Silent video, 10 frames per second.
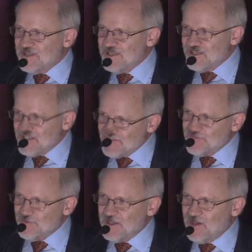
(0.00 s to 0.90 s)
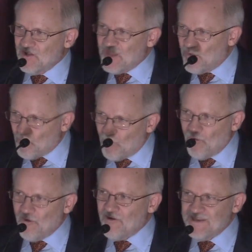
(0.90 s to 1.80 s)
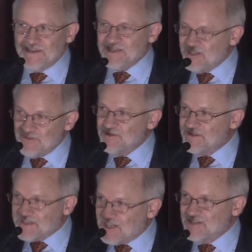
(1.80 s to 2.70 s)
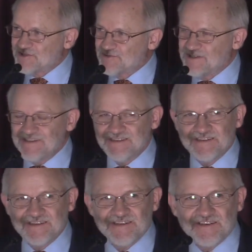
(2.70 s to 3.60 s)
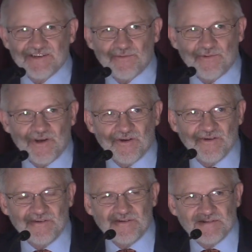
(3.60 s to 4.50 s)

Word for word: in Israel at war than they do in the country where